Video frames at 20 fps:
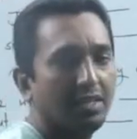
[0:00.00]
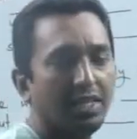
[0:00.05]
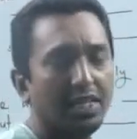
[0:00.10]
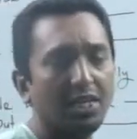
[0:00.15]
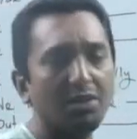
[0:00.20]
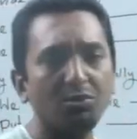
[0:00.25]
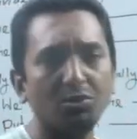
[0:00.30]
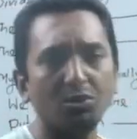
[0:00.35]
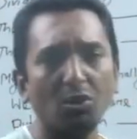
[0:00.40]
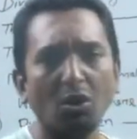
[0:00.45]

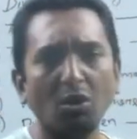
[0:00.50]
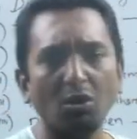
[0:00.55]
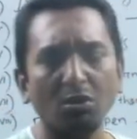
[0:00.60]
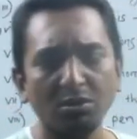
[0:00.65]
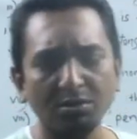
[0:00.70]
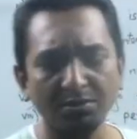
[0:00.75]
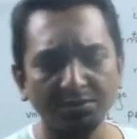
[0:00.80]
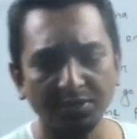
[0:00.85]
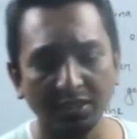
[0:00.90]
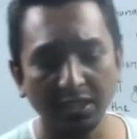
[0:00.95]
You
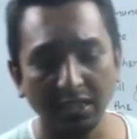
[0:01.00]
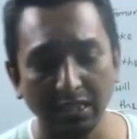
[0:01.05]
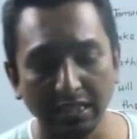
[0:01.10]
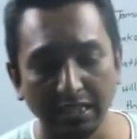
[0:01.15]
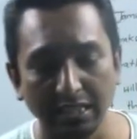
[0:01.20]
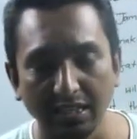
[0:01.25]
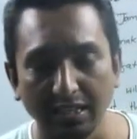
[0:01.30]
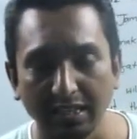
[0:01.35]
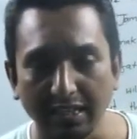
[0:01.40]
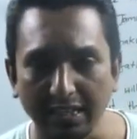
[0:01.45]
know,
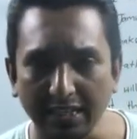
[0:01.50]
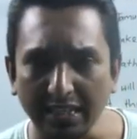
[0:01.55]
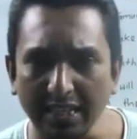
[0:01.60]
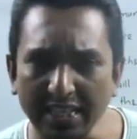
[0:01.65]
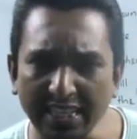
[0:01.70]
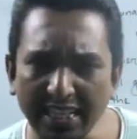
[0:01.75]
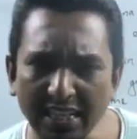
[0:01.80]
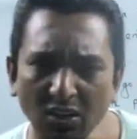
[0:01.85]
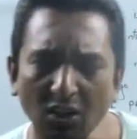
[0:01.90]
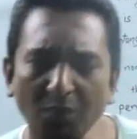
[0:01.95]

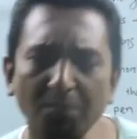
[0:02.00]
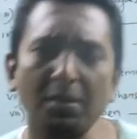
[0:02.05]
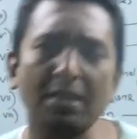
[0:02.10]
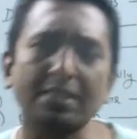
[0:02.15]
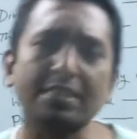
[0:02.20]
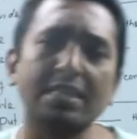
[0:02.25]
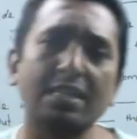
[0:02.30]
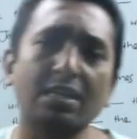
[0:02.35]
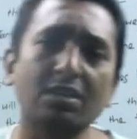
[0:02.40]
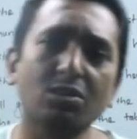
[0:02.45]
eating
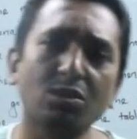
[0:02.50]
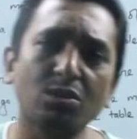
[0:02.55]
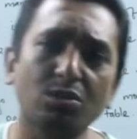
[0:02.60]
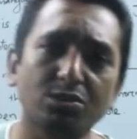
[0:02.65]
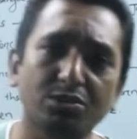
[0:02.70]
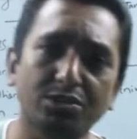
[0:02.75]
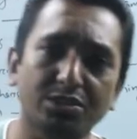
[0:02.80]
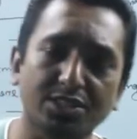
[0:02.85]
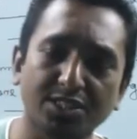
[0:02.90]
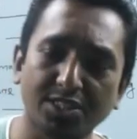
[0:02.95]
obviously
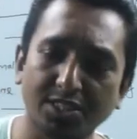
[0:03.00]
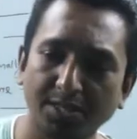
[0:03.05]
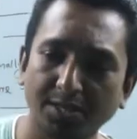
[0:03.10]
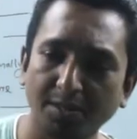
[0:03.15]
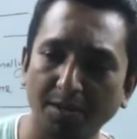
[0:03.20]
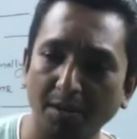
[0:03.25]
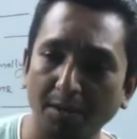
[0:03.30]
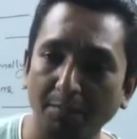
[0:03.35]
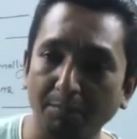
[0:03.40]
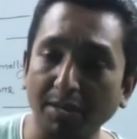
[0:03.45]
good,
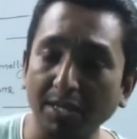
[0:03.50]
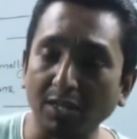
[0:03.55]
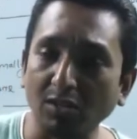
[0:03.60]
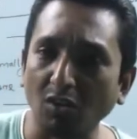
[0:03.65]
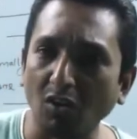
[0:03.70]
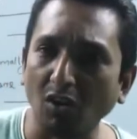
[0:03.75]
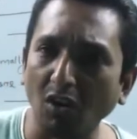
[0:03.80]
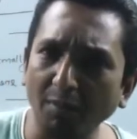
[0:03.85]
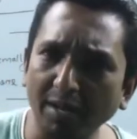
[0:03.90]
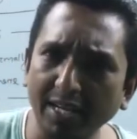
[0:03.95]
but
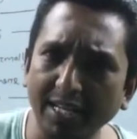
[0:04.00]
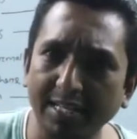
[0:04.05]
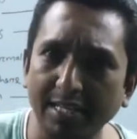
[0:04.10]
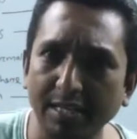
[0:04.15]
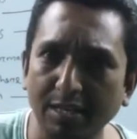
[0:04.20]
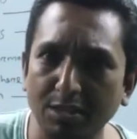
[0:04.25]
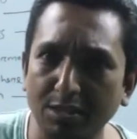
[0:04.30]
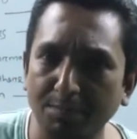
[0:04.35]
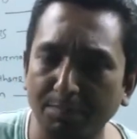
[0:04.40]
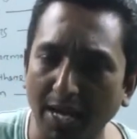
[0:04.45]

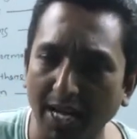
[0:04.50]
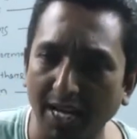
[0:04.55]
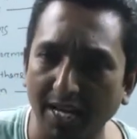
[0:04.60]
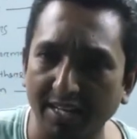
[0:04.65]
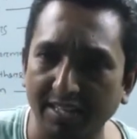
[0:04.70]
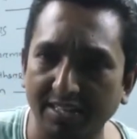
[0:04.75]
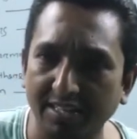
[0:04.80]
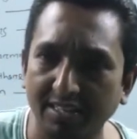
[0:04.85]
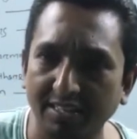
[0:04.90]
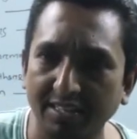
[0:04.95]
overeating is
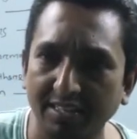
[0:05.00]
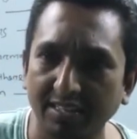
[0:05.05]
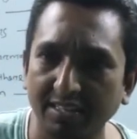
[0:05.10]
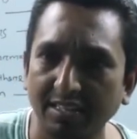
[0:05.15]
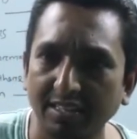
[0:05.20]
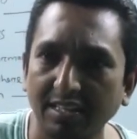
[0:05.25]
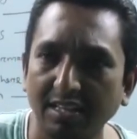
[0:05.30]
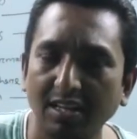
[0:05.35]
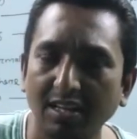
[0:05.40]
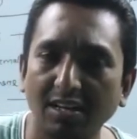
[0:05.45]
bad.
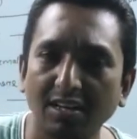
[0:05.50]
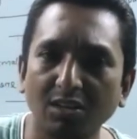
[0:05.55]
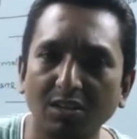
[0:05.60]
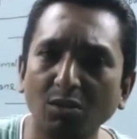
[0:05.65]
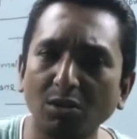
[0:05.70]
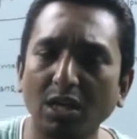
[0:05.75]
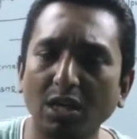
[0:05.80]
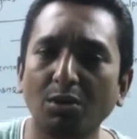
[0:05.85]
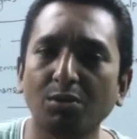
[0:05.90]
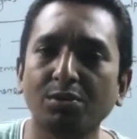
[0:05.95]

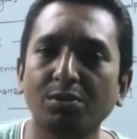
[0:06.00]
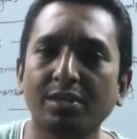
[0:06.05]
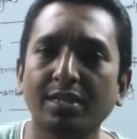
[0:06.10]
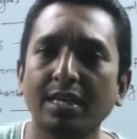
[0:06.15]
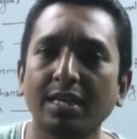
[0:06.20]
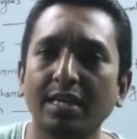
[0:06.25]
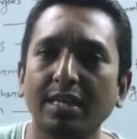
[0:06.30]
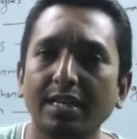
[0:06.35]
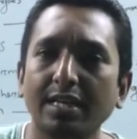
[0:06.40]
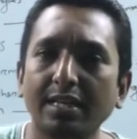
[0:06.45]
No doubt
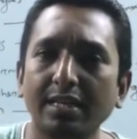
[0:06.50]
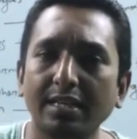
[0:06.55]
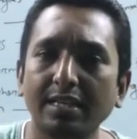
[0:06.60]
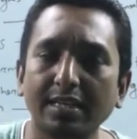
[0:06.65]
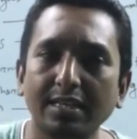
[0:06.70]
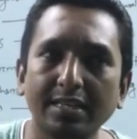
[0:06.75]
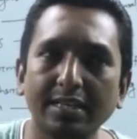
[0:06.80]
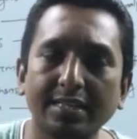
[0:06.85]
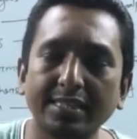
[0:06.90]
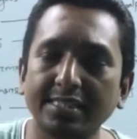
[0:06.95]

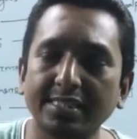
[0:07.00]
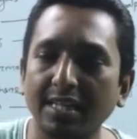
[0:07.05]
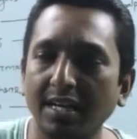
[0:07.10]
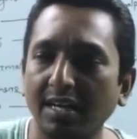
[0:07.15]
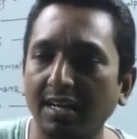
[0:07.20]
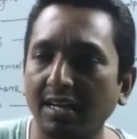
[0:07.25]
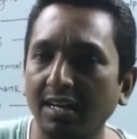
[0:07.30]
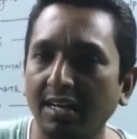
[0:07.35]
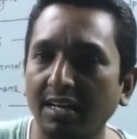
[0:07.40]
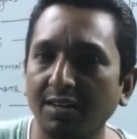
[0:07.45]
it is
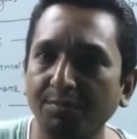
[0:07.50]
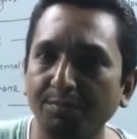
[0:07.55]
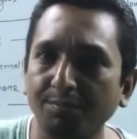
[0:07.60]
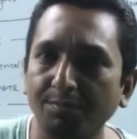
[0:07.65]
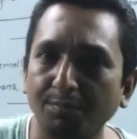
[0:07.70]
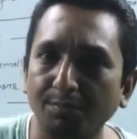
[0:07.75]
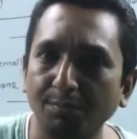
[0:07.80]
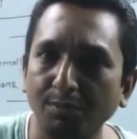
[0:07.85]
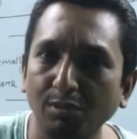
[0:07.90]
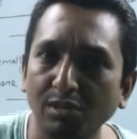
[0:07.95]

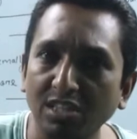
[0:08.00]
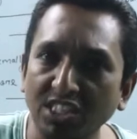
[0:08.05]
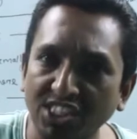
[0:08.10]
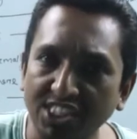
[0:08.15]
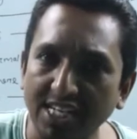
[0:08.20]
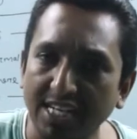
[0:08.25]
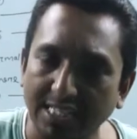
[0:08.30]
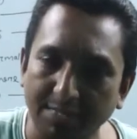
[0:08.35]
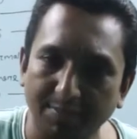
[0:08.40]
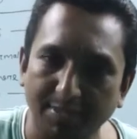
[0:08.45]
foolish
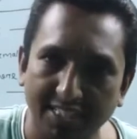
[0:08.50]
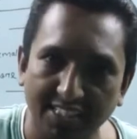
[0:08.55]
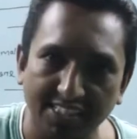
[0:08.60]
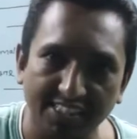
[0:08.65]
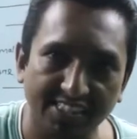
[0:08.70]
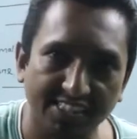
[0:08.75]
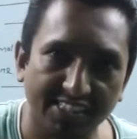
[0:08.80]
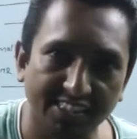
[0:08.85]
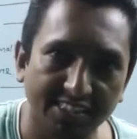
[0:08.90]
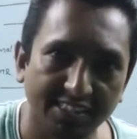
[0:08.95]

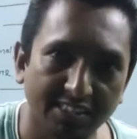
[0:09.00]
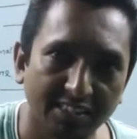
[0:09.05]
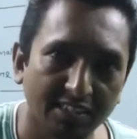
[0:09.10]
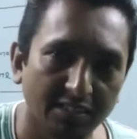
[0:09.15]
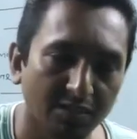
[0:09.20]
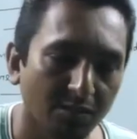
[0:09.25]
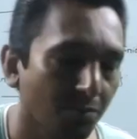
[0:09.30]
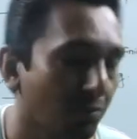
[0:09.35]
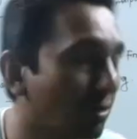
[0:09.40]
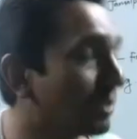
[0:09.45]
activities.
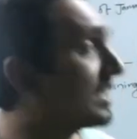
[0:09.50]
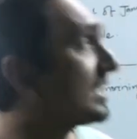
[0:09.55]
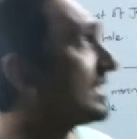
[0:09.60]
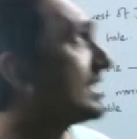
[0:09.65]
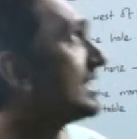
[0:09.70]
For this